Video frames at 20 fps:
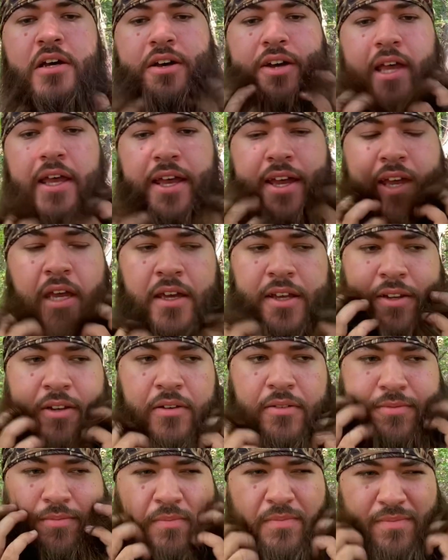
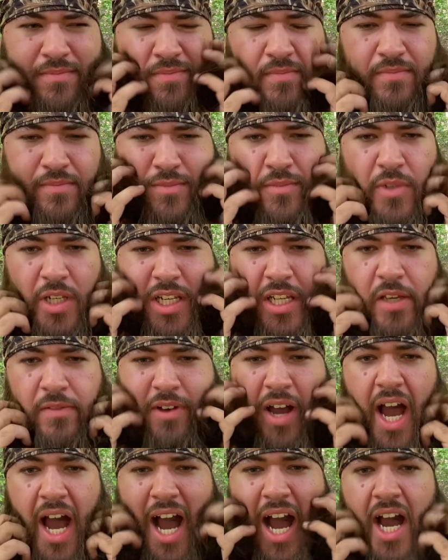and leave
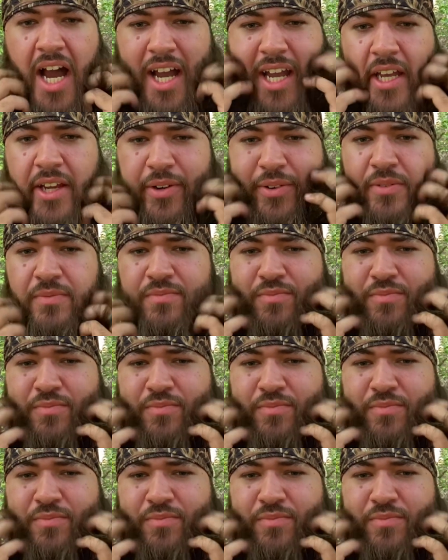a high,